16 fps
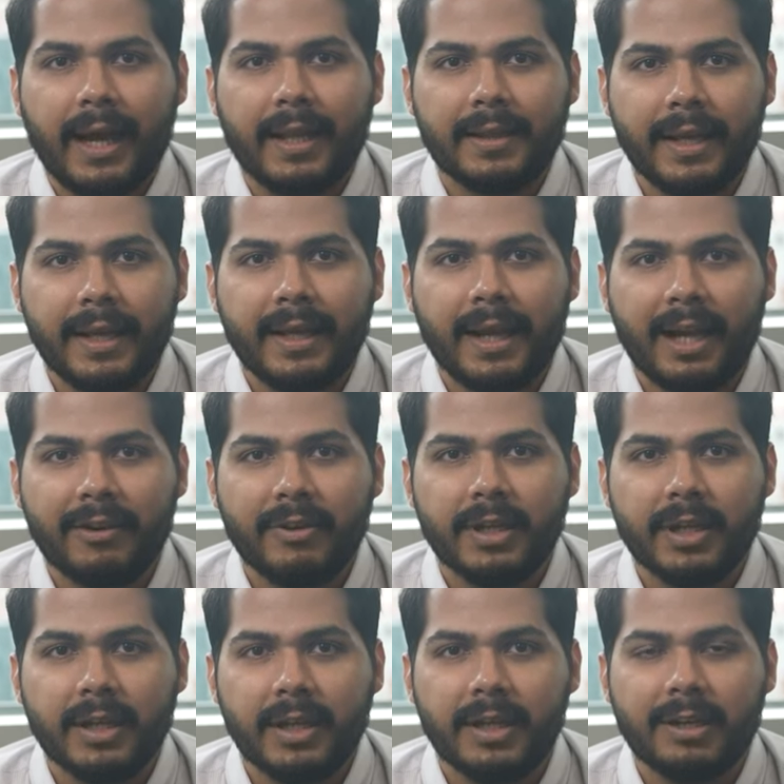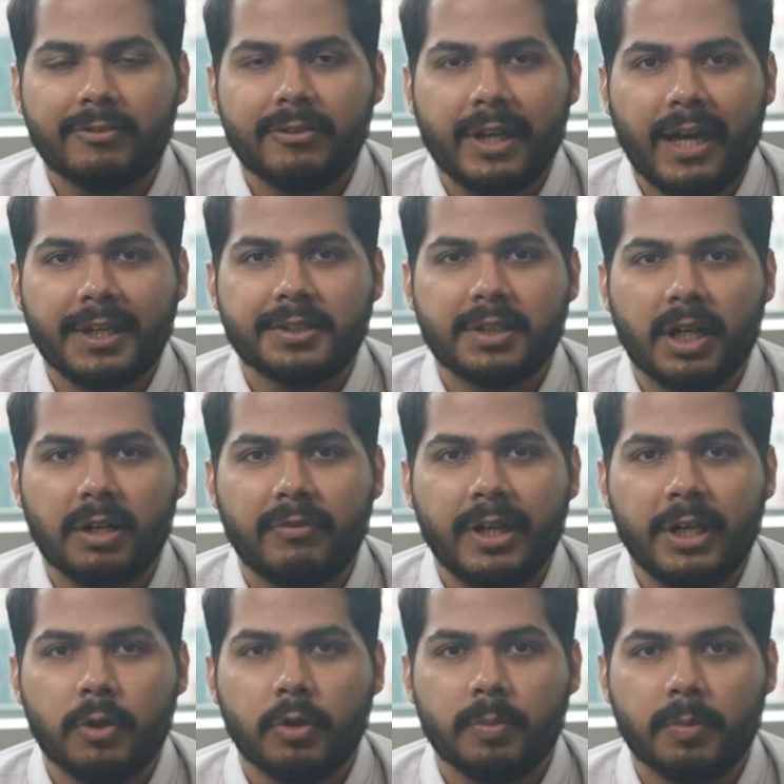and then having enough cash
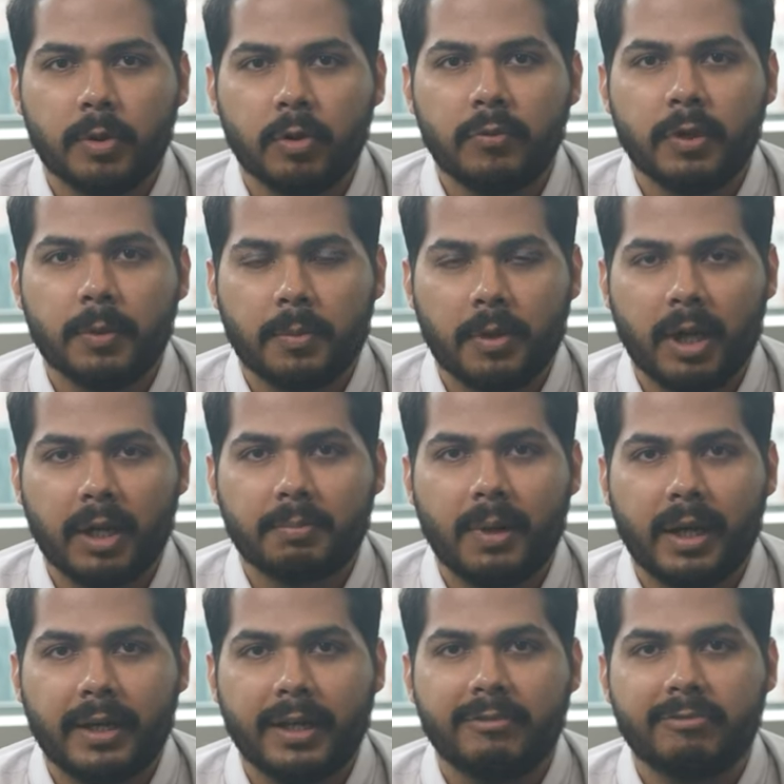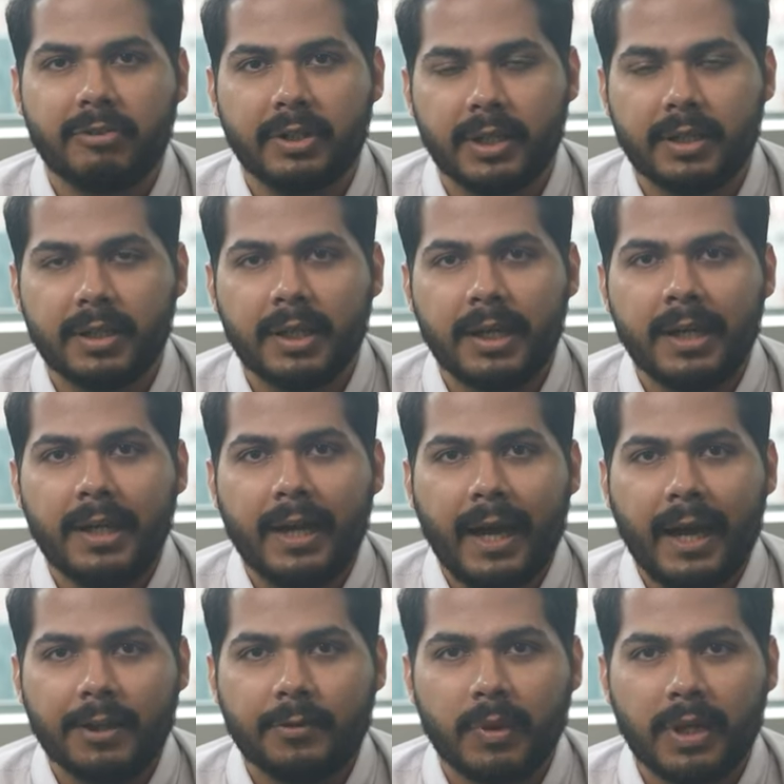runway to prove your product market fit,
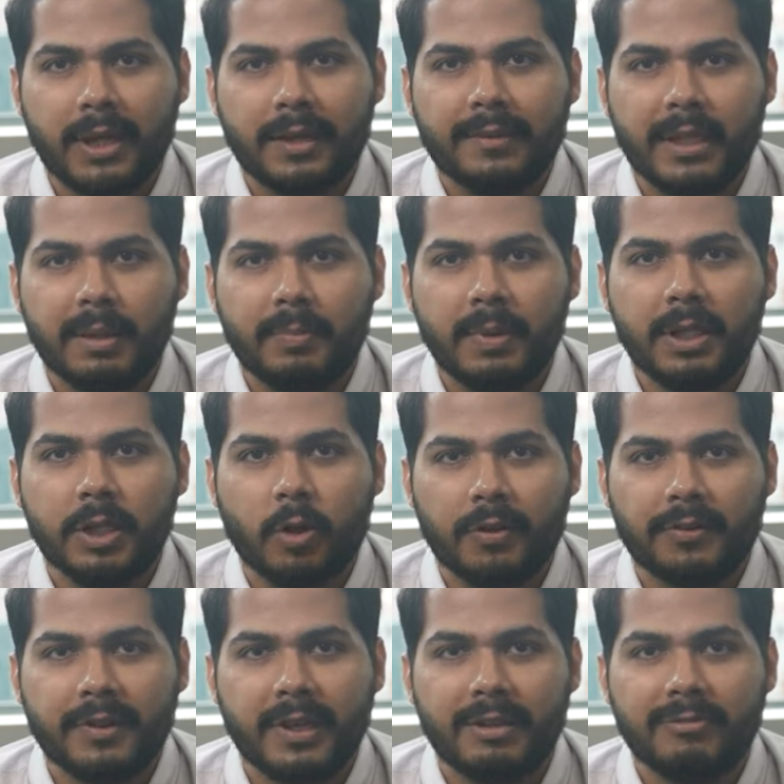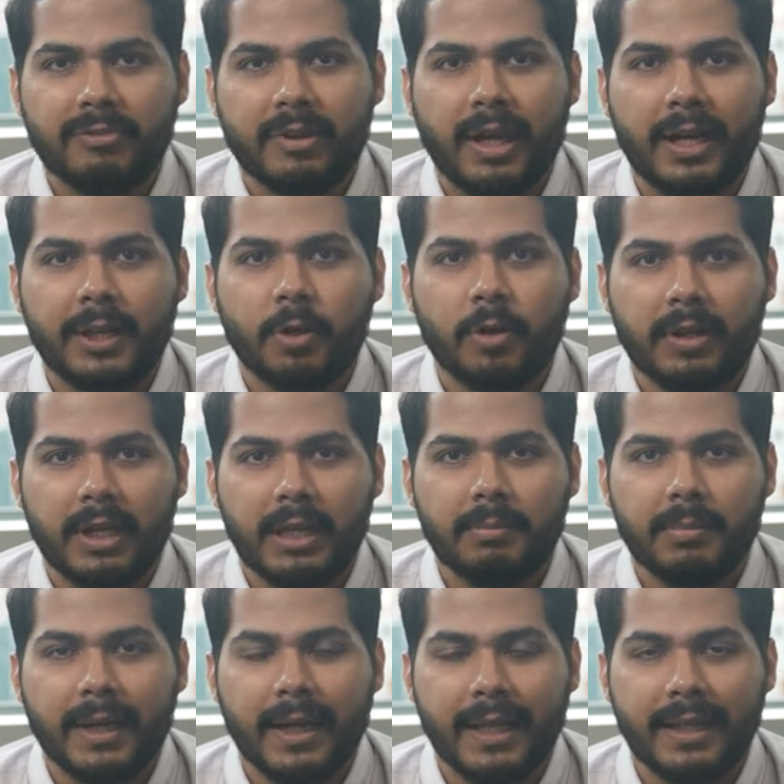as well as keeping yourself and your
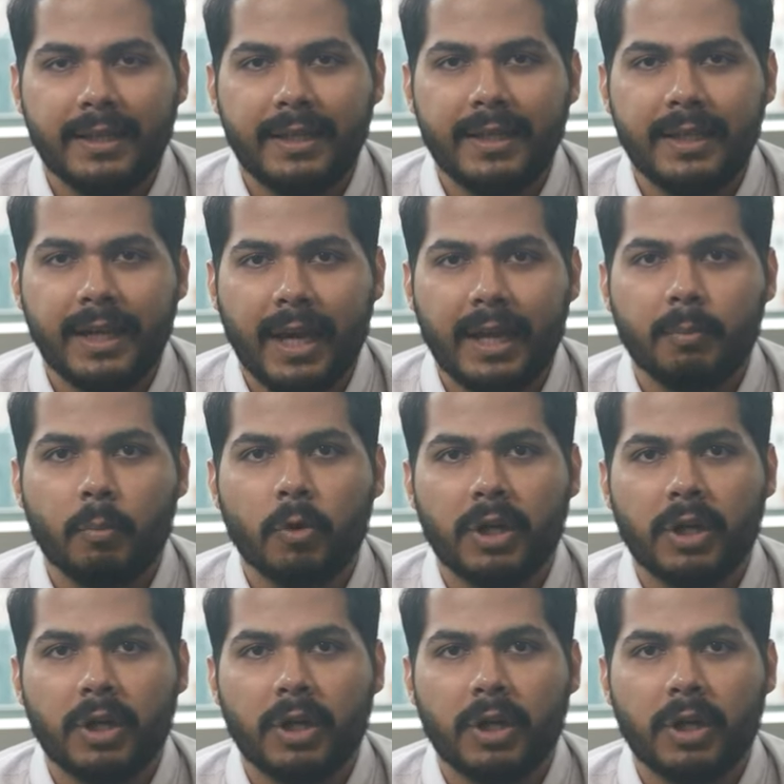team healthy and